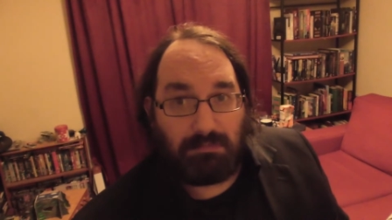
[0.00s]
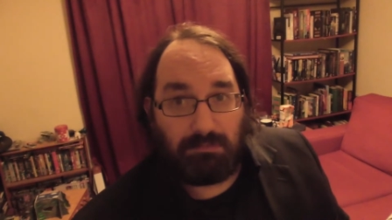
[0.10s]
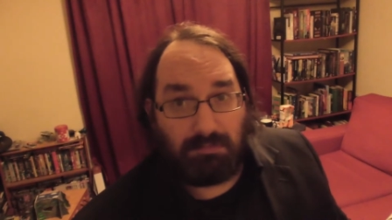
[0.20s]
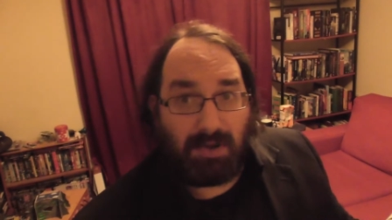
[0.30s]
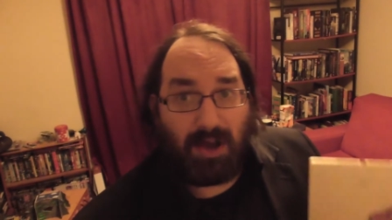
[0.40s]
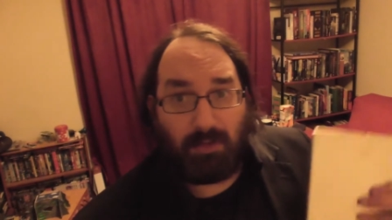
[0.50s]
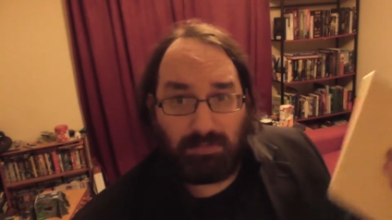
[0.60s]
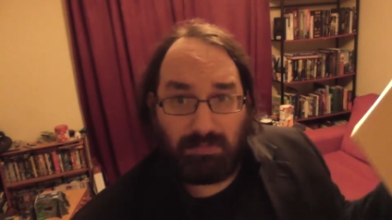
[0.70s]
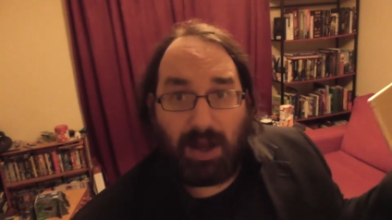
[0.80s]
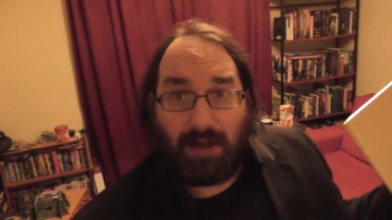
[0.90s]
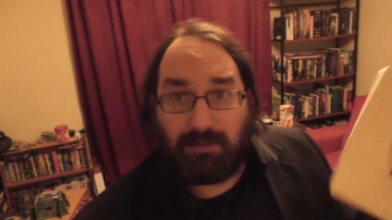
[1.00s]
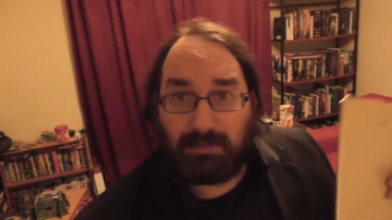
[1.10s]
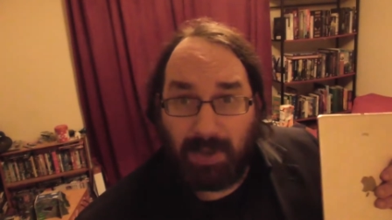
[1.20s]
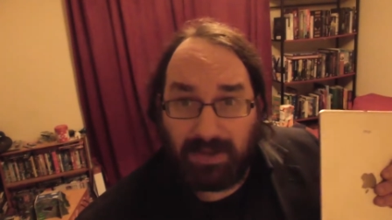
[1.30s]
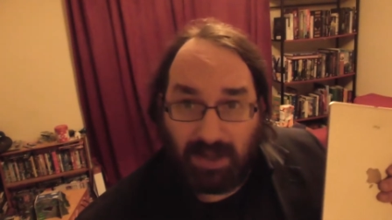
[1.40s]
Well, I've
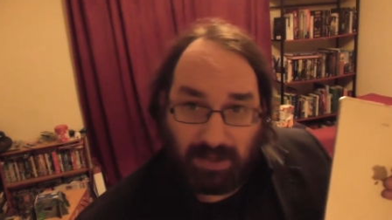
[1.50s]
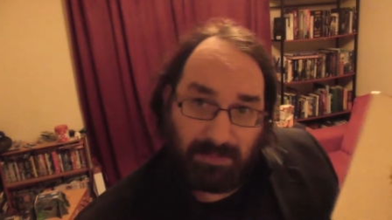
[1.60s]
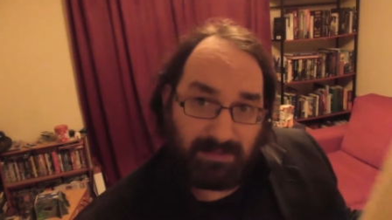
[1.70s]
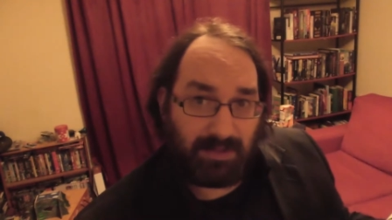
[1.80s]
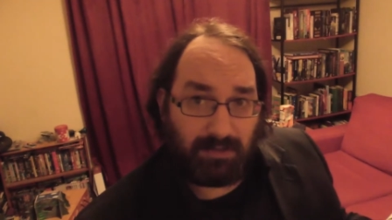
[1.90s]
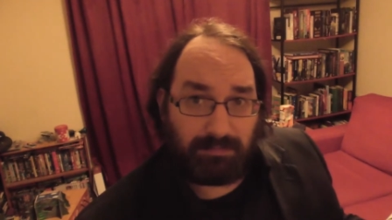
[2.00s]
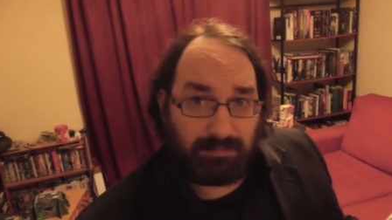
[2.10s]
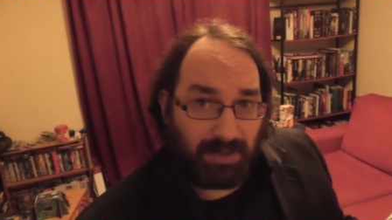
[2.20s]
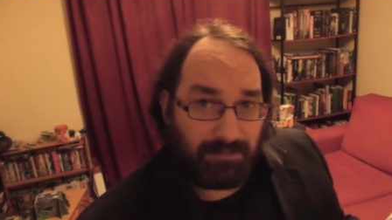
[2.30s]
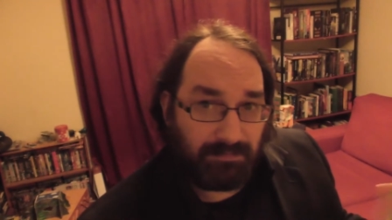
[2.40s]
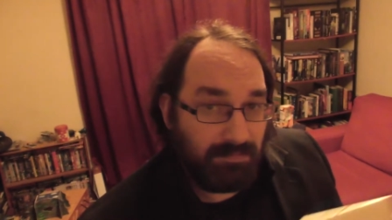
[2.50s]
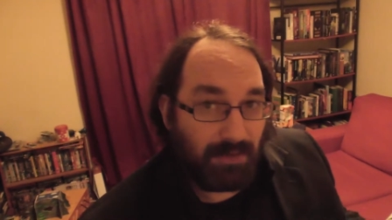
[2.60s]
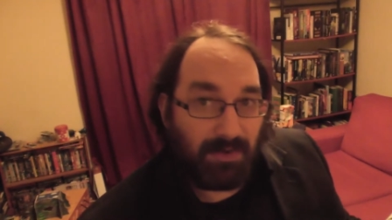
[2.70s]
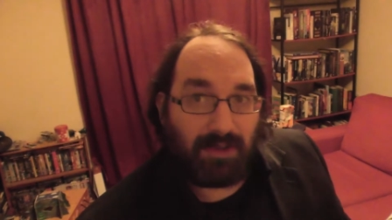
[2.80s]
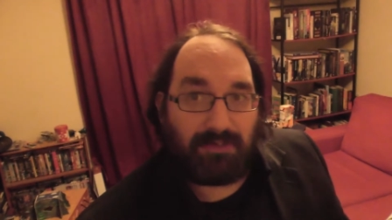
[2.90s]
just made it up myself. I've,
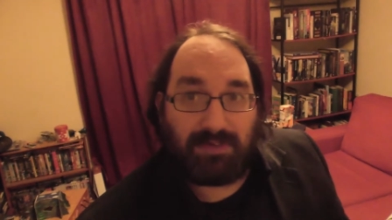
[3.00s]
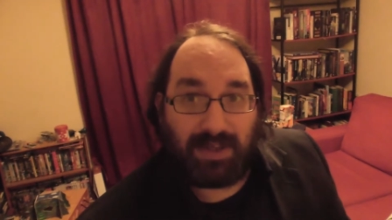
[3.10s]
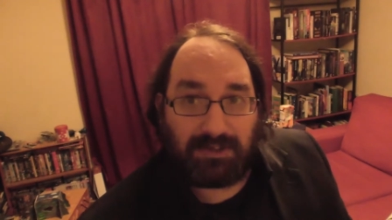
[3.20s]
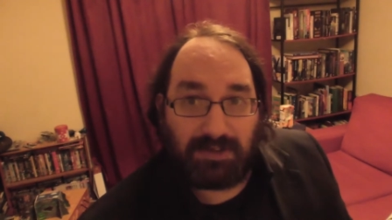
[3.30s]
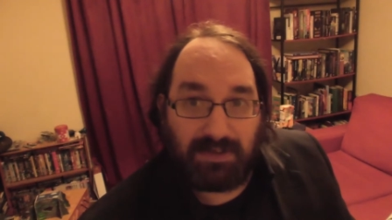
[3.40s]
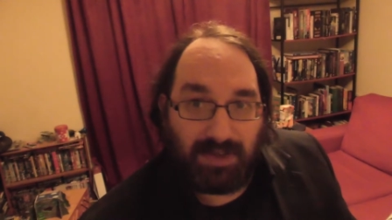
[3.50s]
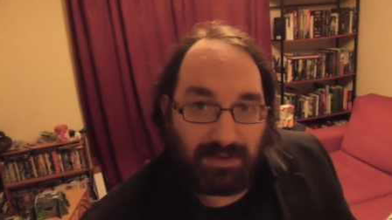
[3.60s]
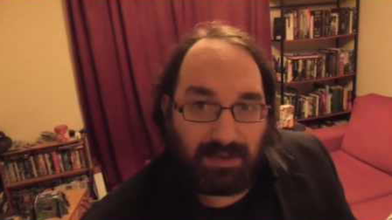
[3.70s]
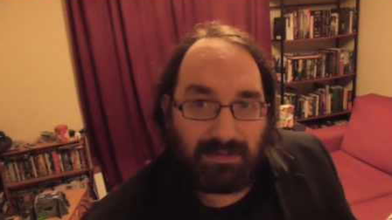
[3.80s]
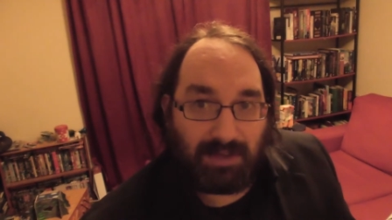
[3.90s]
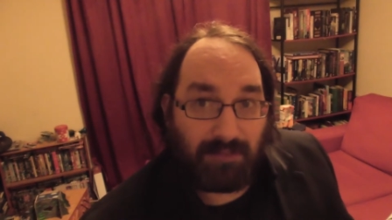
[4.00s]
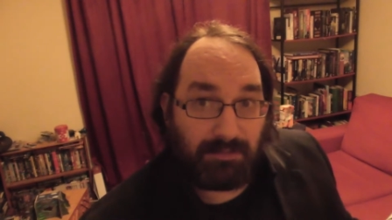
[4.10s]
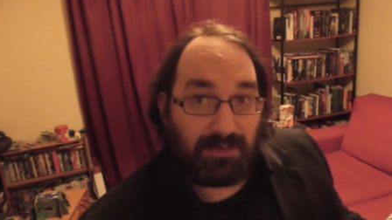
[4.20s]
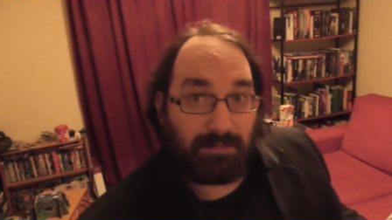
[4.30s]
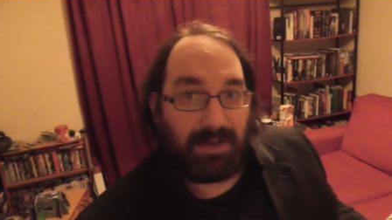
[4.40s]
no one else has actually done this. I've
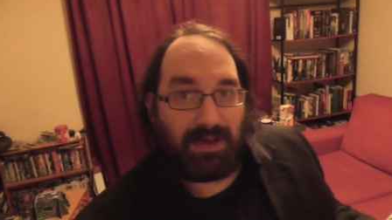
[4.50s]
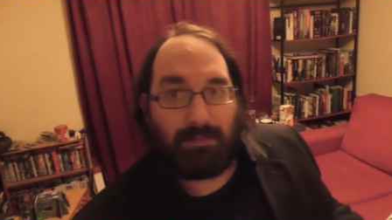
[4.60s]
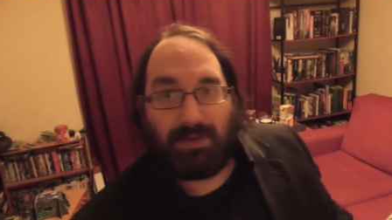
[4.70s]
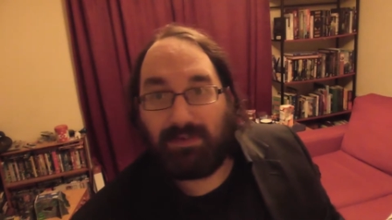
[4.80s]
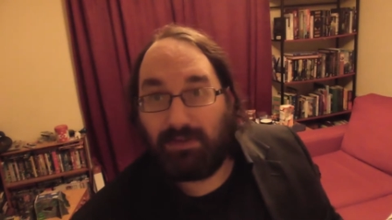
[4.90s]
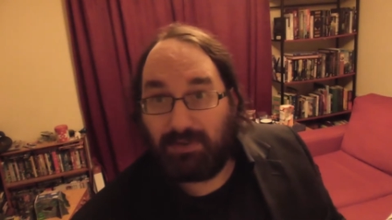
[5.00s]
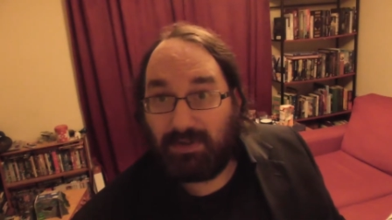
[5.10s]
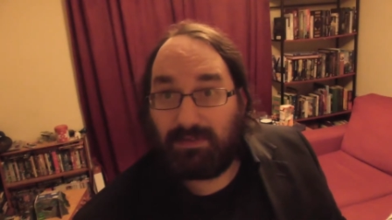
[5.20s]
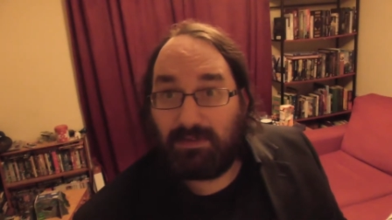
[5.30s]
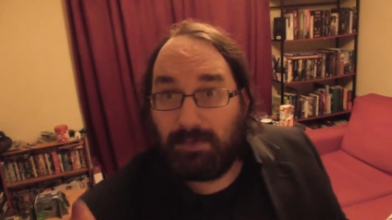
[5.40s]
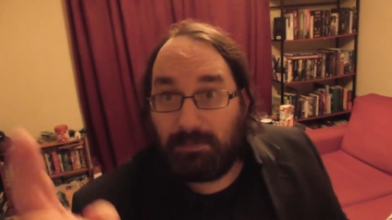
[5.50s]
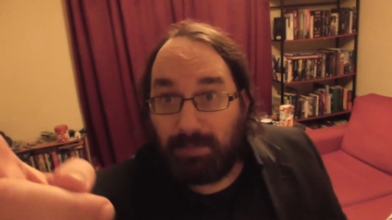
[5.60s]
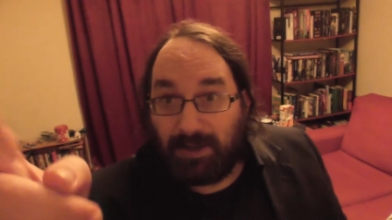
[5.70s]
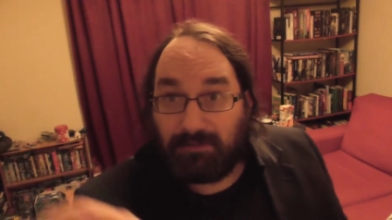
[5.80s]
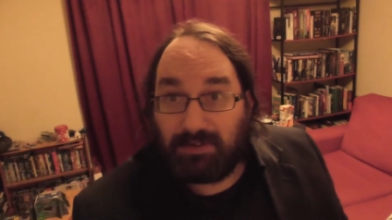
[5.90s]
just made it up myself. And I saw my
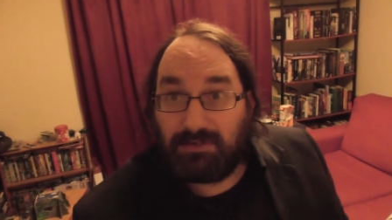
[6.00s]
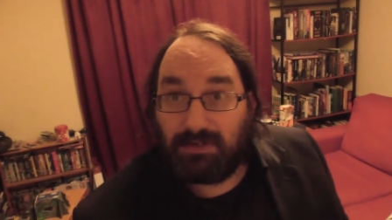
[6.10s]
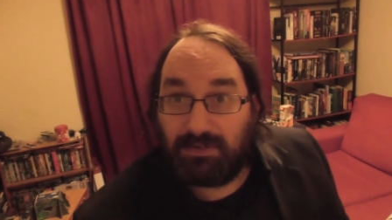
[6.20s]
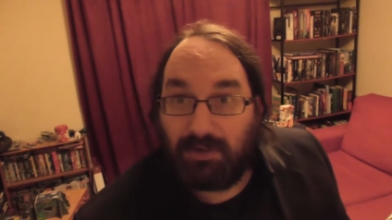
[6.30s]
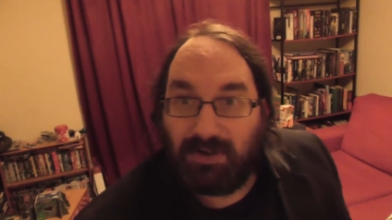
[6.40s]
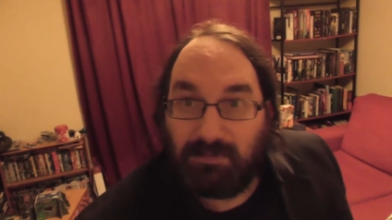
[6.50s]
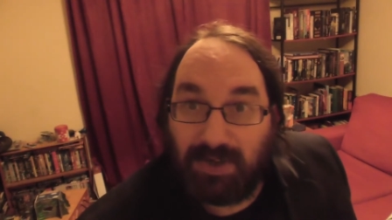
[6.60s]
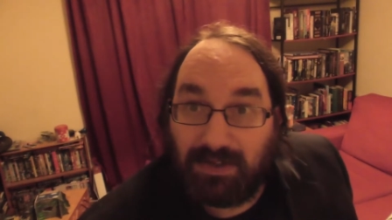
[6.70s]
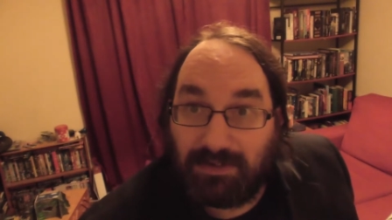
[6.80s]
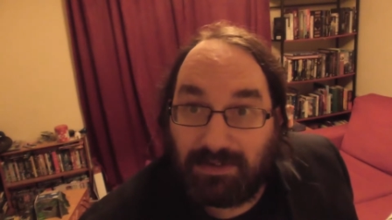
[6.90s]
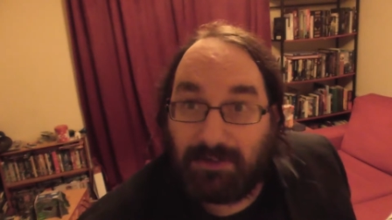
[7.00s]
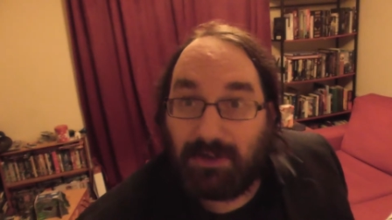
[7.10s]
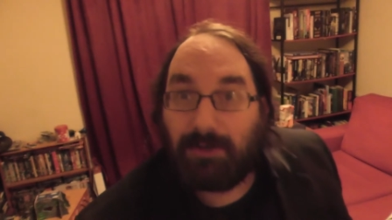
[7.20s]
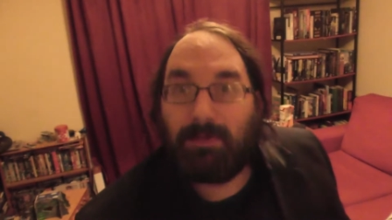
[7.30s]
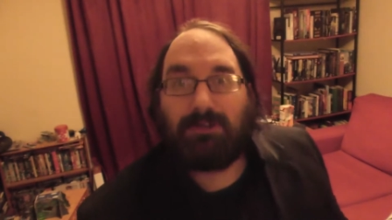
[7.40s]
battery just going red, so I don't
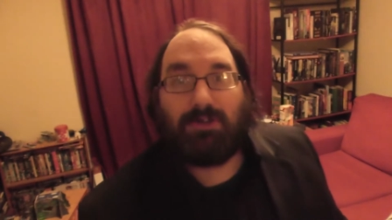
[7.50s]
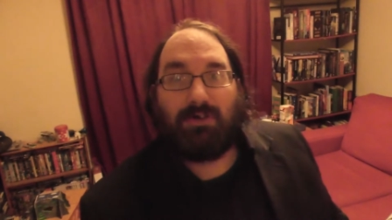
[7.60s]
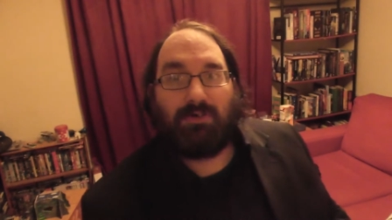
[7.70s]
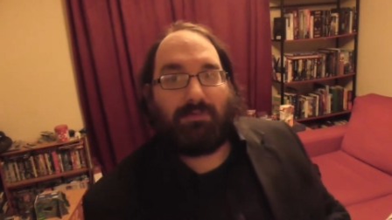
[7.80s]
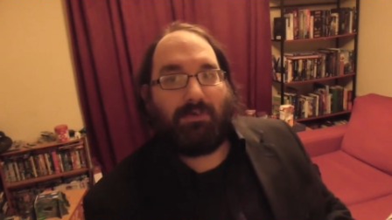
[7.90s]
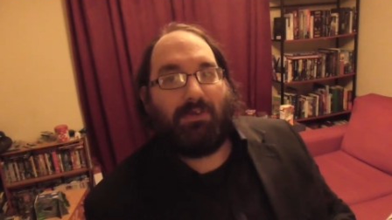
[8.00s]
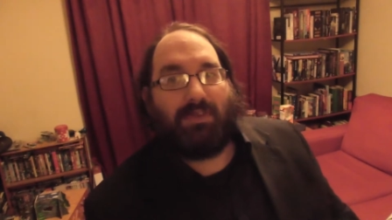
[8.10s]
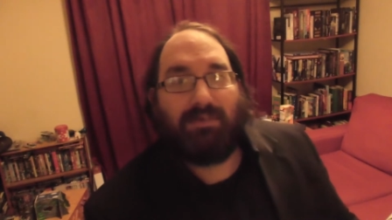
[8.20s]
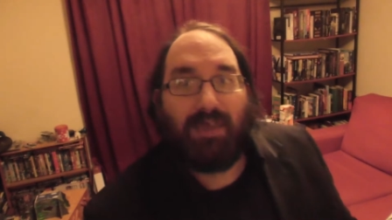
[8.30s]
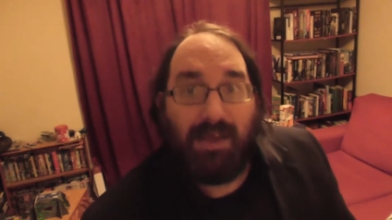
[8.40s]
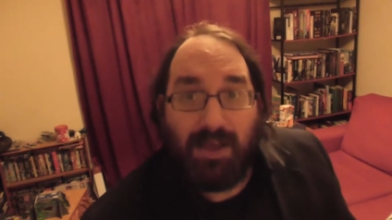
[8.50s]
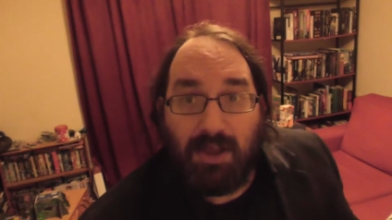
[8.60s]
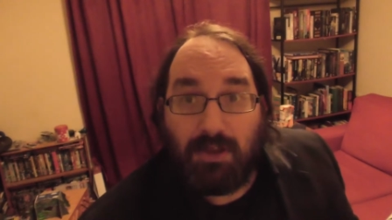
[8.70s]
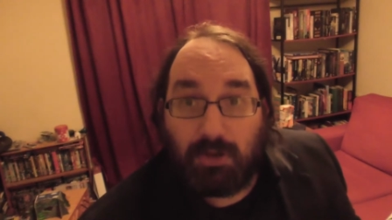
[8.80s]
know how much longer I've got on this.